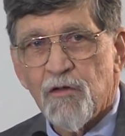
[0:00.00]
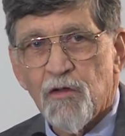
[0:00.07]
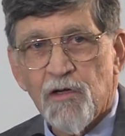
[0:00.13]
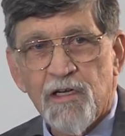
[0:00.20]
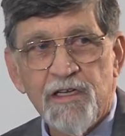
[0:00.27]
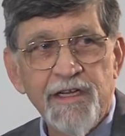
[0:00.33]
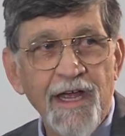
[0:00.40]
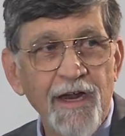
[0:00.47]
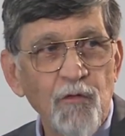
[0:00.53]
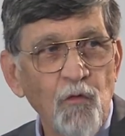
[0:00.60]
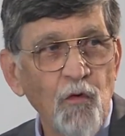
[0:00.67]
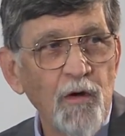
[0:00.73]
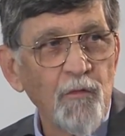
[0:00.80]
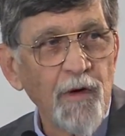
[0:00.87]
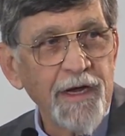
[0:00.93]
looked at
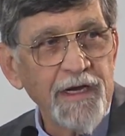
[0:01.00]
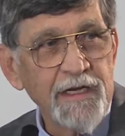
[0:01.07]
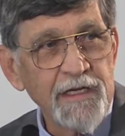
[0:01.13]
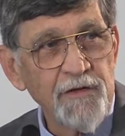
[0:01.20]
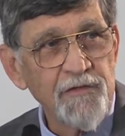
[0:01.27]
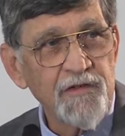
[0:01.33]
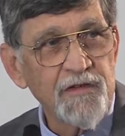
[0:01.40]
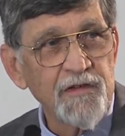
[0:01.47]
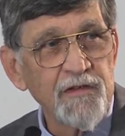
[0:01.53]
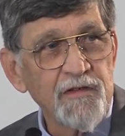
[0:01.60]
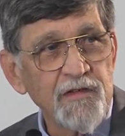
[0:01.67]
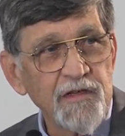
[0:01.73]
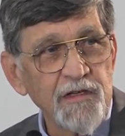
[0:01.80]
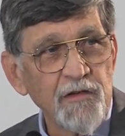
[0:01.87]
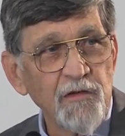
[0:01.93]
what my gifts and
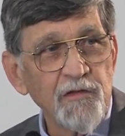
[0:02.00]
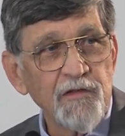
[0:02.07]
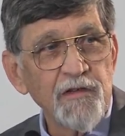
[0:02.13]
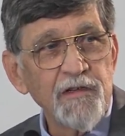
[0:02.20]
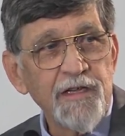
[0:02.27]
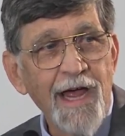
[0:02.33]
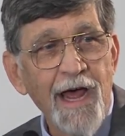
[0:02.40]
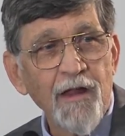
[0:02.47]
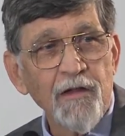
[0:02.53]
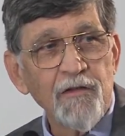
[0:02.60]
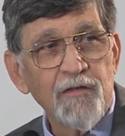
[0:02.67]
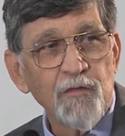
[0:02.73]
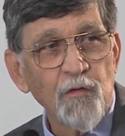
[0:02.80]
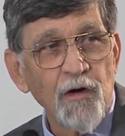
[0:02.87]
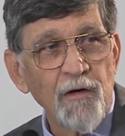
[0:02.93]
skills and
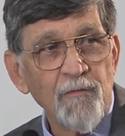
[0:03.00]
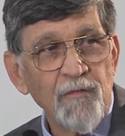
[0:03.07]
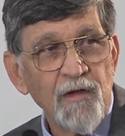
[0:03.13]
talents were.